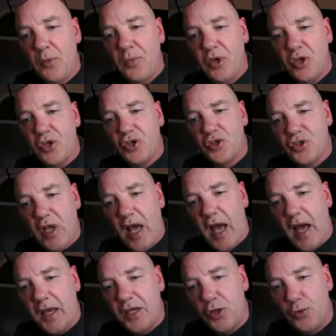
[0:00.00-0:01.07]
because
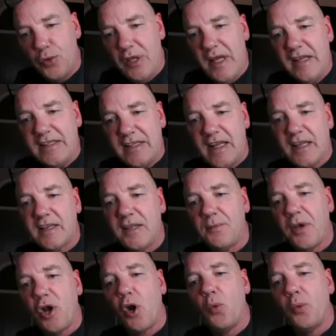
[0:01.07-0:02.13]
you need to let
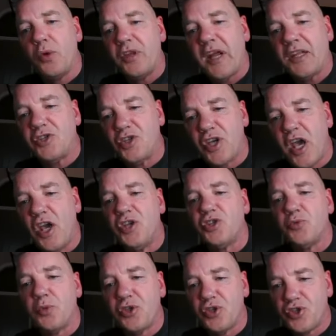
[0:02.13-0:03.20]
them get on with their
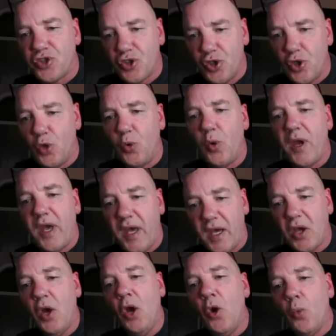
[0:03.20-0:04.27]
education, with the
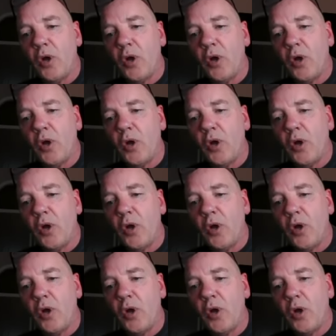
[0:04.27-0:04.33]
schoolwork,